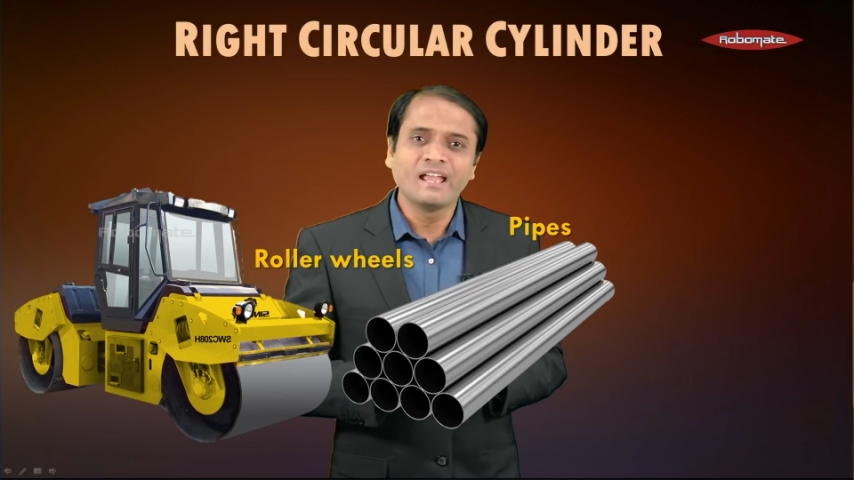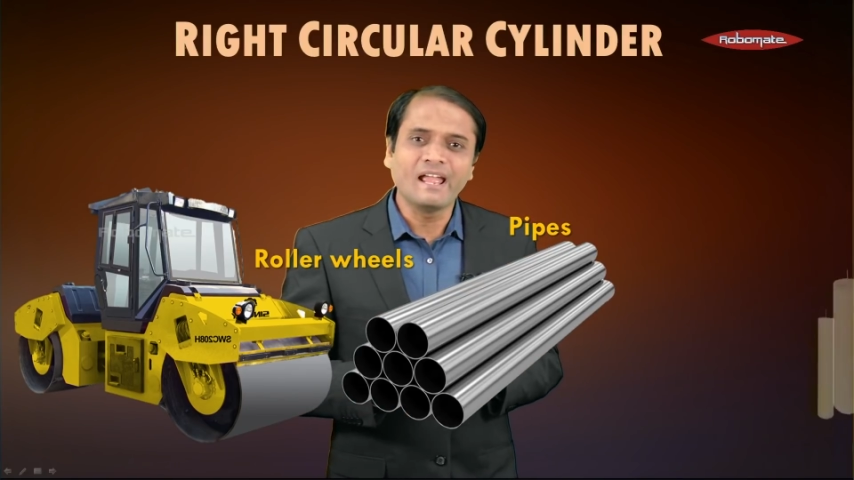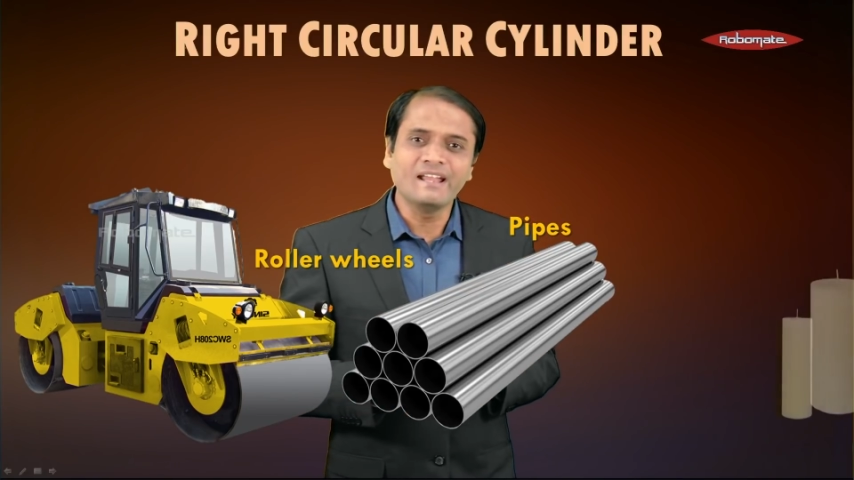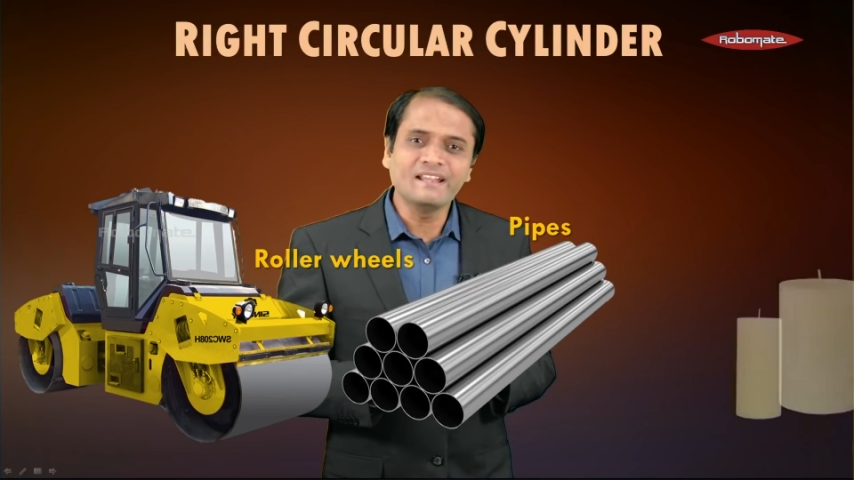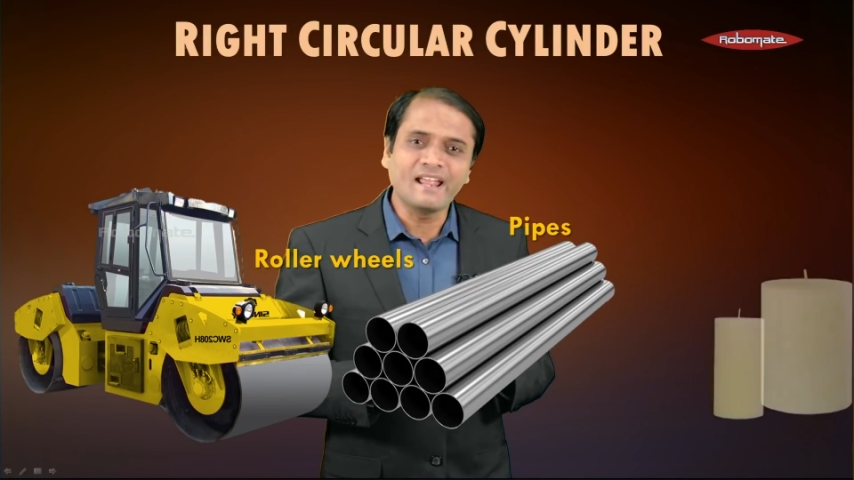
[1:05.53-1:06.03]

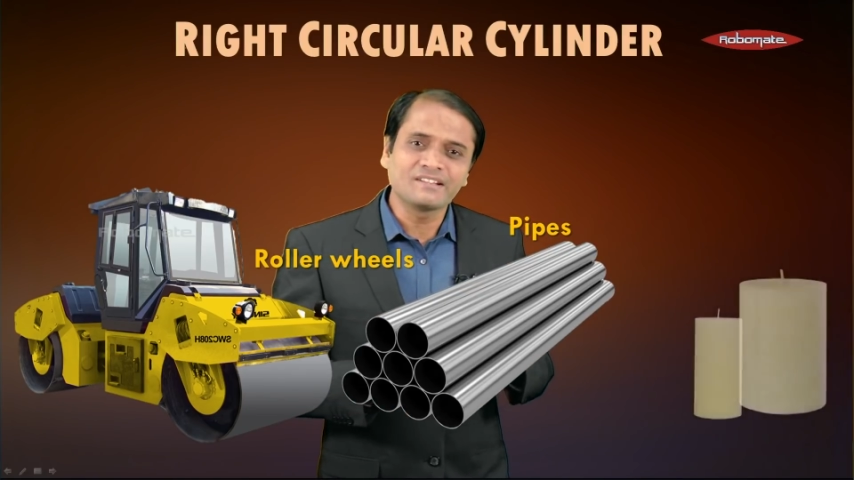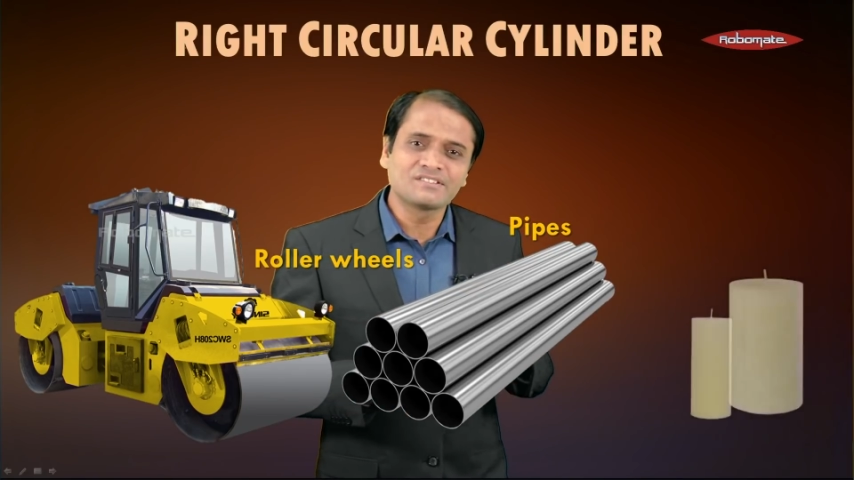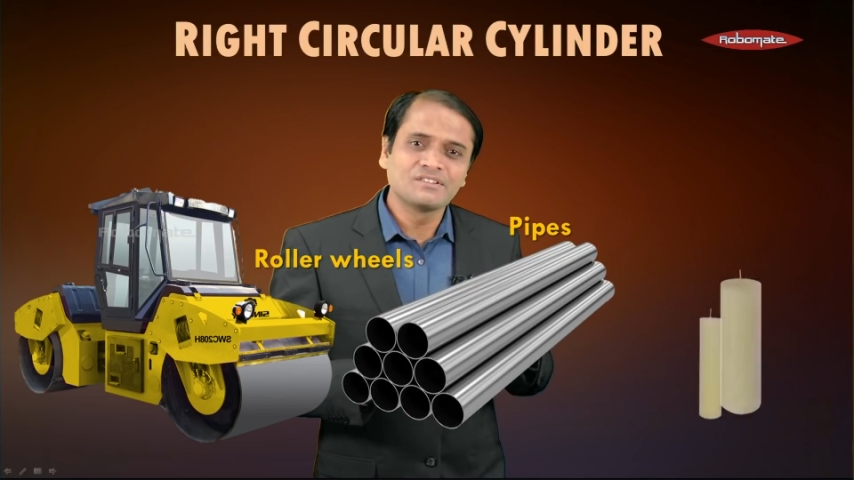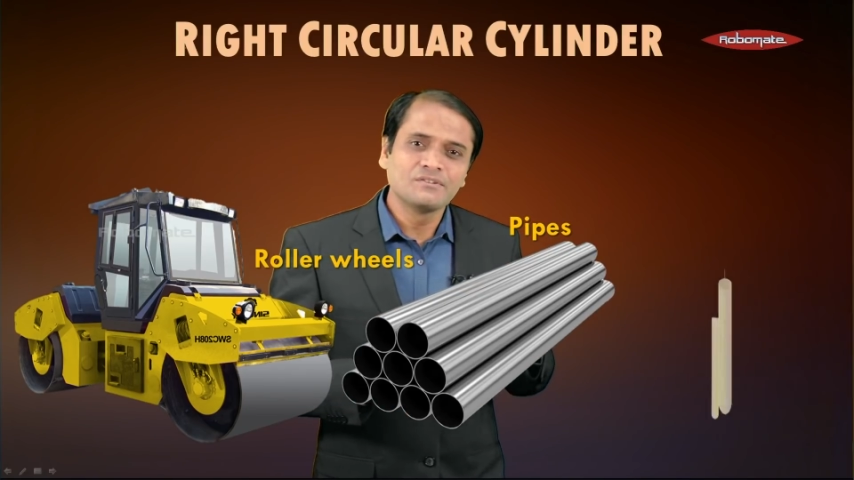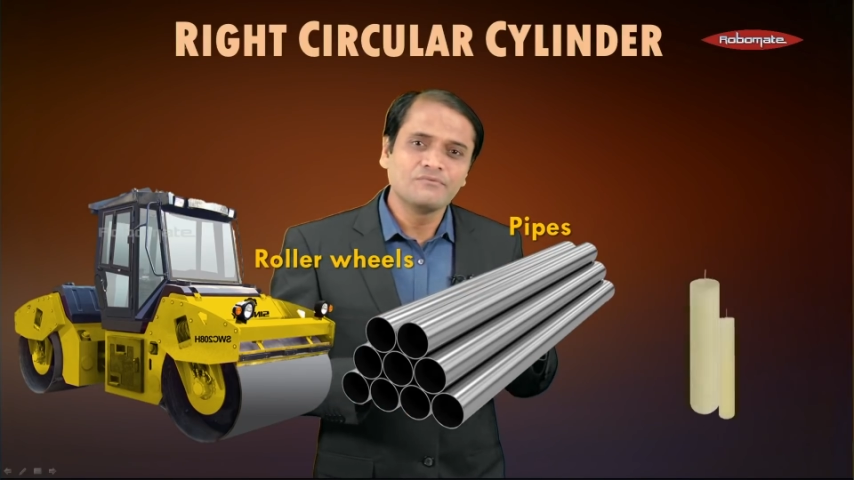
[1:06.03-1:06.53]
And
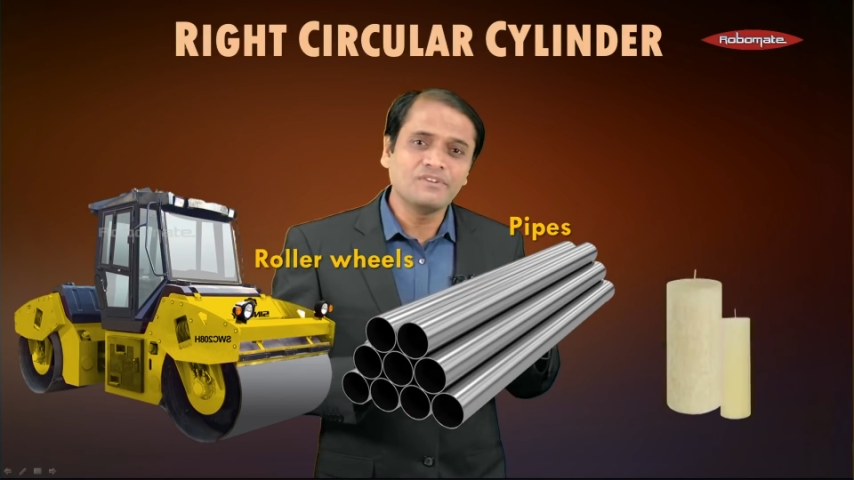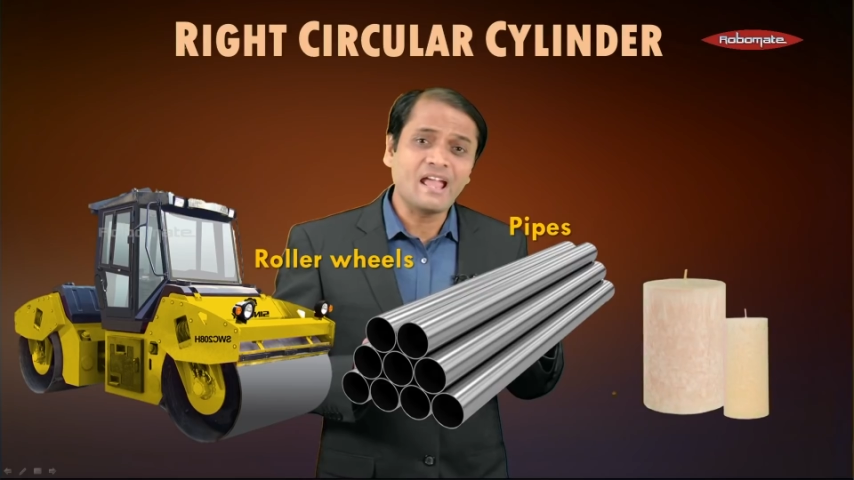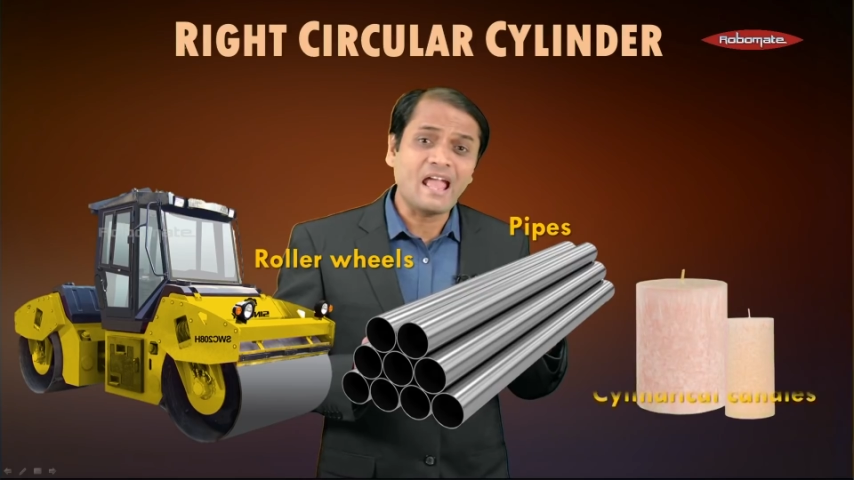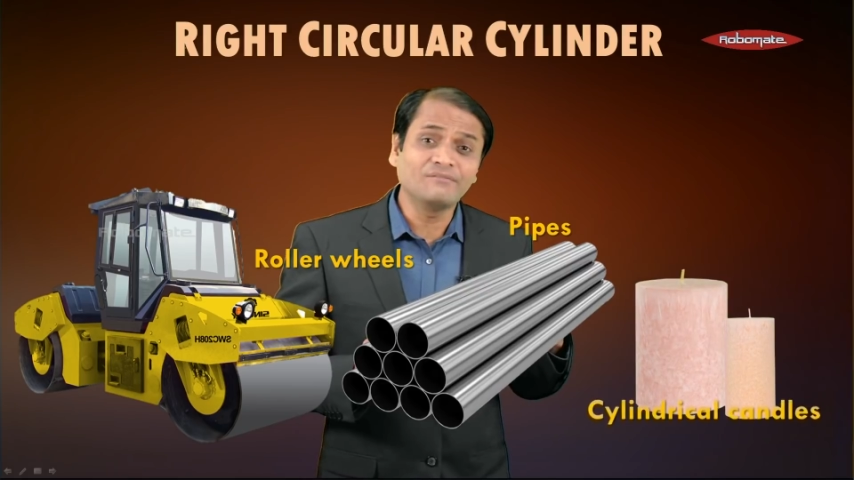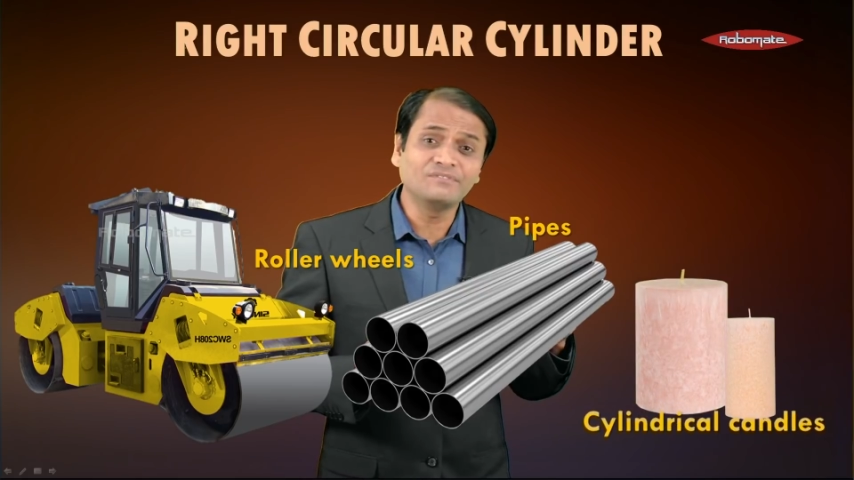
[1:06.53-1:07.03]
next we
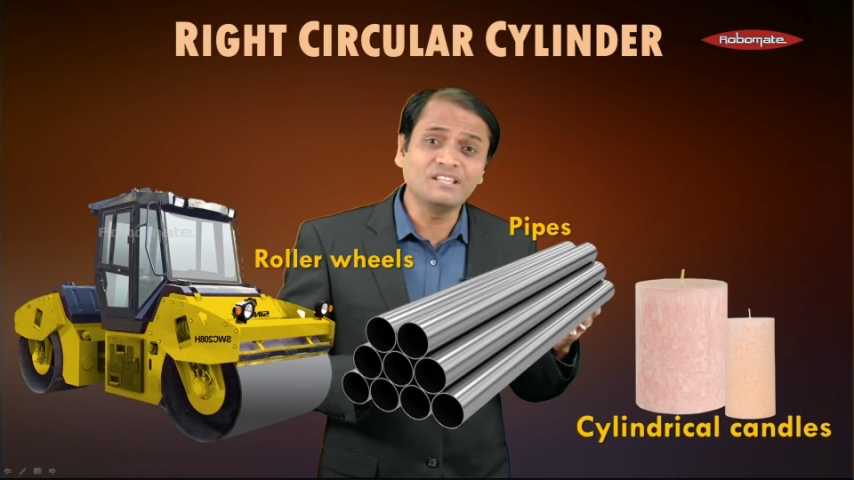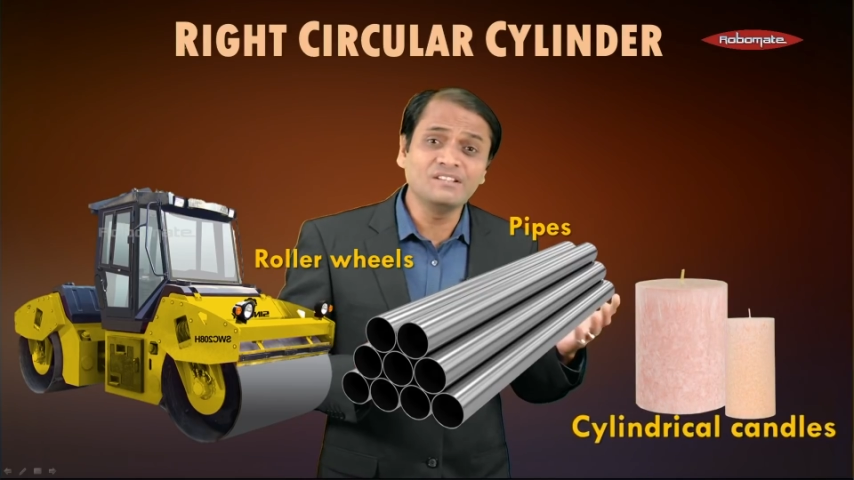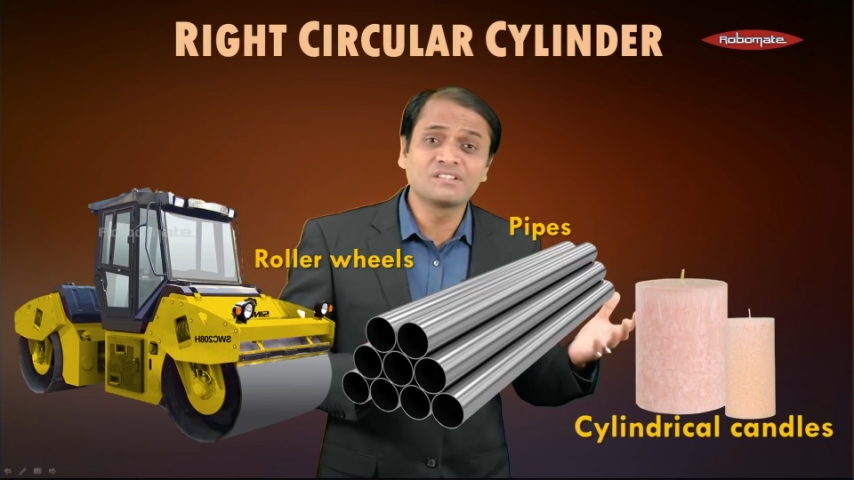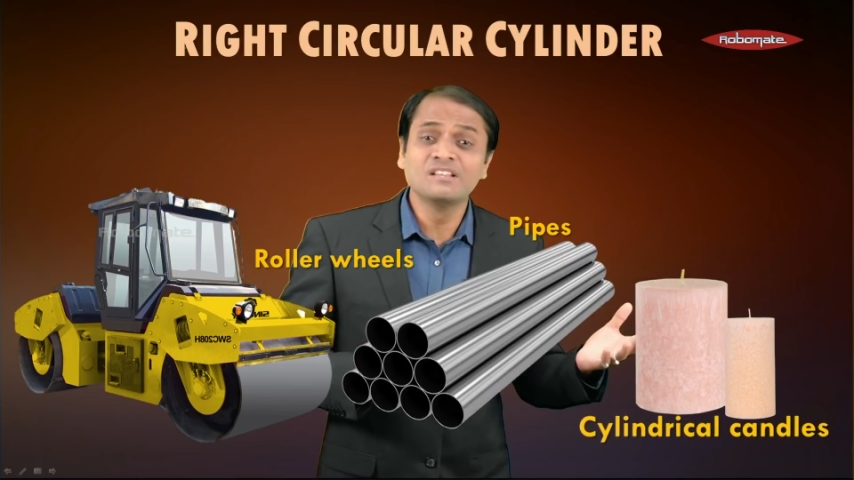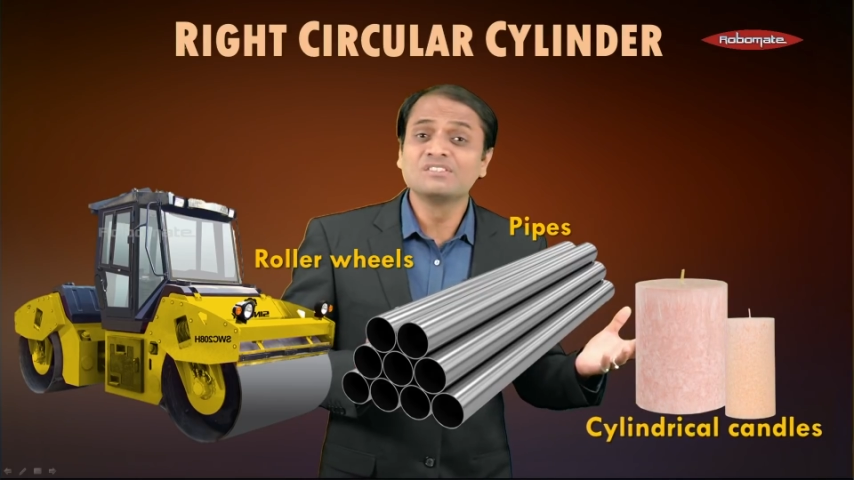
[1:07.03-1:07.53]
have
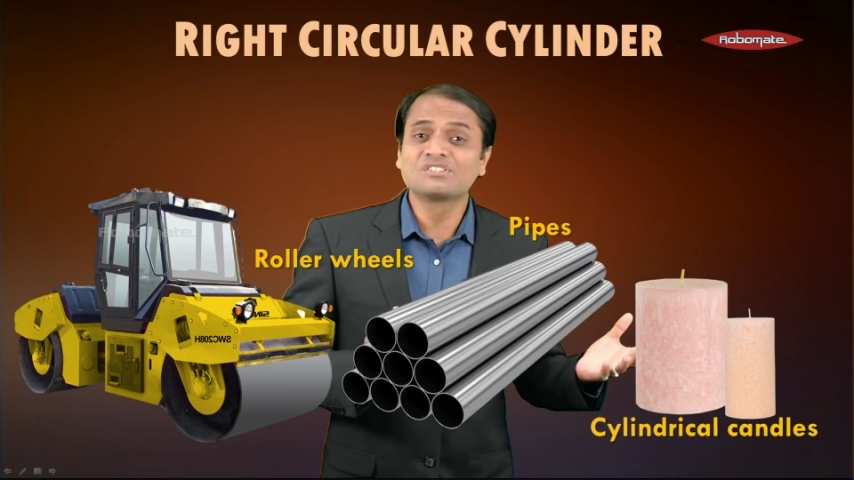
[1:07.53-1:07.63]
these